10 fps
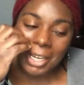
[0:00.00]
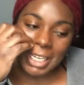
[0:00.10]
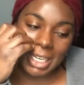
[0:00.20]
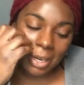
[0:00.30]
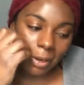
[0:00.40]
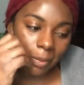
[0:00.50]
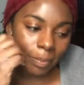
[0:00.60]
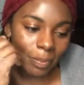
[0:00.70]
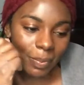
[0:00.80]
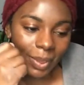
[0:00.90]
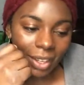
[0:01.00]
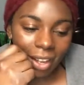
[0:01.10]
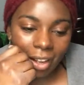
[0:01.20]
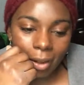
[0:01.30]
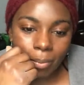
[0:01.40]
So,
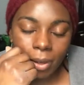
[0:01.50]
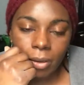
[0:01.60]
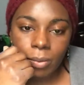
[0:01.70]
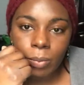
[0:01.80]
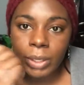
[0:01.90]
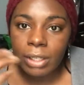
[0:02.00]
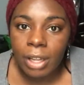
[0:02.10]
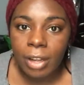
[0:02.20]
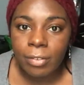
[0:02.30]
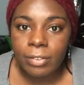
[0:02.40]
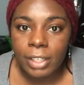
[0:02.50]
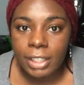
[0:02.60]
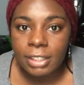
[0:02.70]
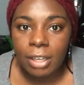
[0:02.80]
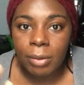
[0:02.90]
we left, like
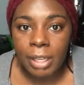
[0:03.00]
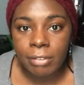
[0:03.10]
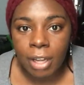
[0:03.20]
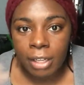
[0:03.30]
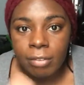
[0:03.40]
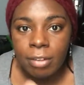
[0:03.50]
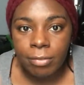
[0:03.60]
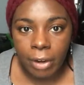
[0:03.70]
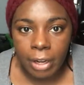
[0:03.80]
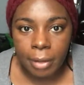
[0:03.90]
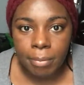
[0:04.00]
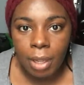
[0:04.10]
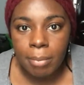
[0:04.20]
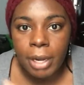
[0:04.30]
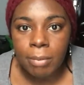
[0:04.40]
I said, I left on Friday.
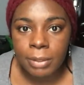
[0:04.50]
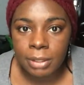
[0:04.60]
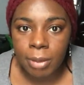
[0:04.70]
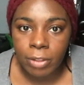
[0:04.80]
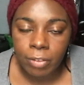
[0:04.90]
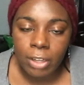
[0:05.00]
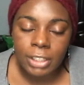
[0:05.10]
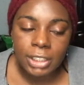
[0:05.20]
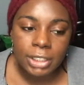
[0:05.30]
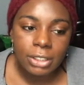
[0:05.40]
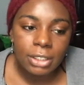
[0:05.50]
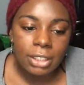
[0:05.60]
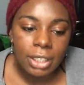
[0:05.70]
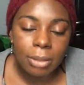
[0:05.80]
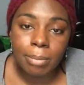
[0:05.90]
I met up with some other volunteers
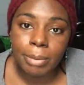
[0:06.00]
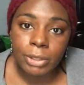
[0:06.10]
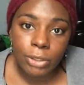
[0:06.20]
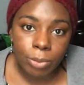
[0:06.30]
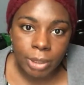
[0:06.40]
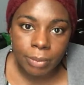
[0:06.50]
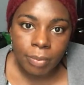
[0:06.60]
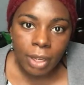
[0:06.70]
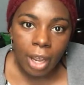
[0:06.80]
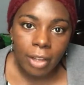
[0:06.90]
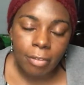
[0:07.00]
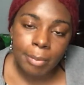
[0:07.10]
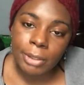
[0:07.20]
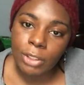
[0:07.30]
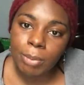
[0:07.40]
in Batumi. And then
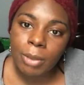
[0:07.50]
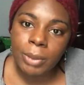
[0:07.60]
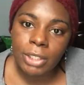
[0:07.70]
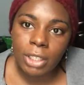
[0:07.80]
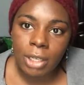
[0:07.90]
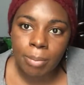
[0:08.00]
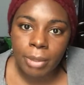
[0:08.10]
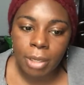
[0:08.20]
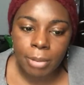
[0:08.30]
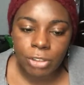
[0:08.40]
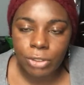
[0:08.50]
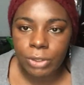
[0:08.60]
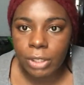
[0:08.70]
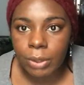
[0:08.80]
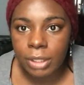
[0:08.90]
from Batumi, we took a
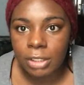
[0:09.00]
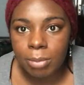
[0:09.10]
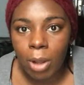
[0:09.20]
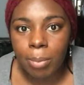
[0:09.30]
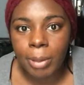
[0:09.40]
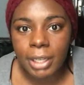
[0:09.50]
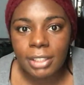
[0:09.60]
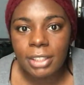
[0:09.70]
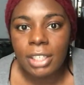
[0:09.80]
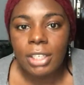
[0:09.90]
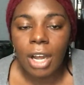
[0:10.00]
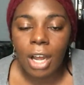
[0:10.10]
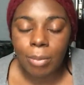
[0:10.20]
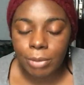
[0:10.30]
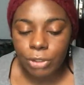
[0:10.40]
marshuka, or a small bus,
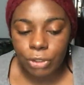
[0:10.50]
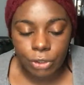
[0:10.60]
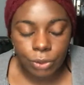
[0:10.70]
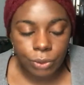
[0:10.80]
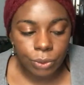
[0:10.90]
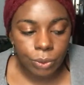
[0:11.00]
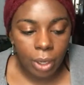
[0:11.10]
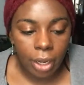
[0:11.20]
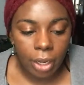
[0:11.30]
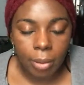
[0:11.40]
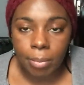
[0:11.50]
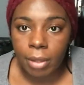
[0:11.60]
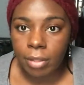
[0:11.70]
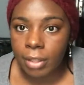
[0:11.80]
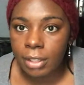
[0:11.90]
up to
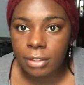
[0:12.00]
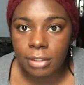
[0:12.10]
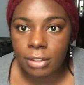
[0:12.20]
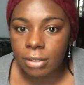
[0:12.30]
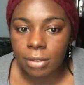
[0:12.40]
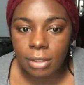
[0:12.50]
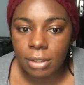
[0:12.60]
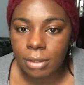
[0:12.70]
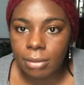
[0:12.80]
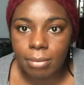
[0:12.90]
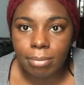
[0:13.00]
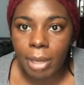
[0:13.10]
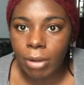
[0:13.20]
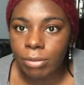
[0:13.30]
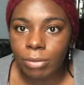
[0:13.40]
this
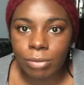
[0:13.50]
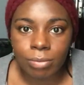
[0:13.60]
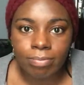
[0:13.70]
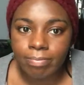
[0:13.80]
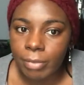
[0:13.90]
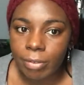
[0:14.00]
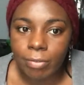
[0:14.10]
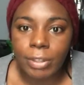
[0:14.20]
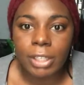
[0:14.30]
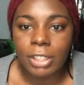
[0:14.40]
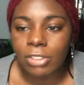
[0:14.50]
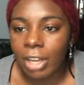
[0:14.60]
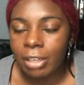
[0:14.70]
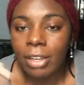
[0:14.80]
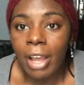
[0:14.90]
mountain village.
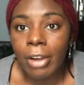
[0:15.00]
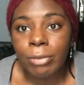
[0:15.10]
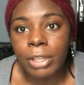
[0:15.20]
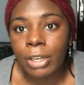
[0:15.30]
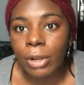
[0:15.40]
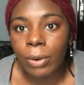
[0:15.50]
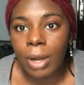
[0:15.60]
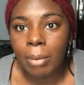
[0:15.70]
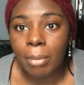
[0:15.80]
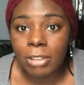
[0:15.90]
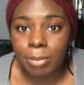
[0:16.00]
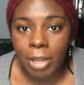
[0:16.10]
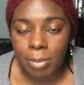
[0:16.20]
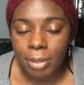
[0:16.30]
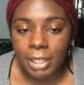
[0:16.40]
I don't really know much
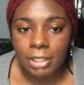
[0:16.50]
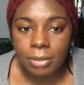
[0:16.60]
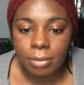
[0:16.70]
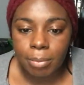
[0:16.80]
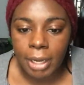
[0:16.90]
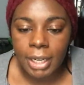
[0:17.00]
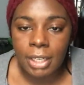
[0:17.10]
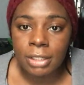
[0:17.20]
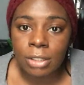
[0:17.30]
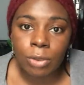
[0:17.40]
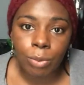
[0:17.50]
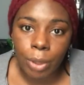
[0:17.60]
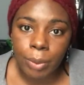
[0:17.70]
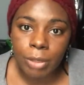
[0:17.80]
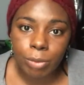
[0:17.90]
about the place, but it's a
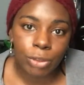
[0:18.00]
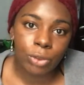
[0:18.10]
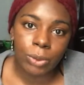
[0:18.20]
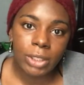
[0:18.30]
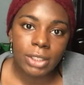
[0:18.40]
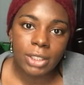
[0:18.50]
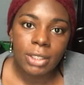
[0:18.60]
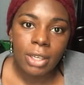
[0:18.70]
growing resort.